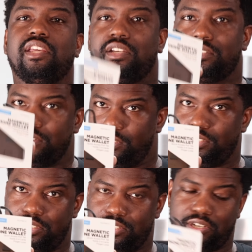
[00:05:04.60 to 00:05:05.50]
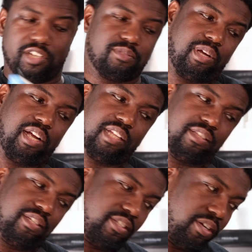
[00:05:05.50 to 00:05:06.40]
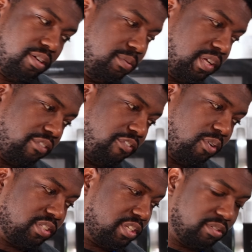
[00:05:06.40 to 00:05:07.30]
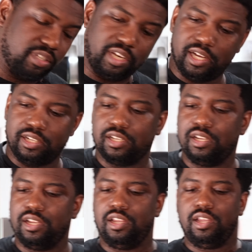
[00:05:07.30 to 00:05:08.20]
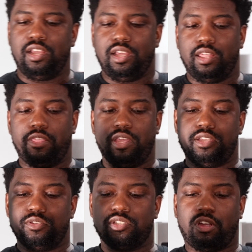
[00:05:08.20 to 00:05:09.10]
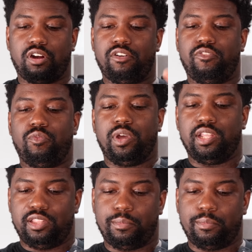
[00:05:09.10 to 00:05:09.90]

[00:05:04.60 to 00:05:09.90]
in it. So that's why I got this. So looking forward to using that. And then you start off with the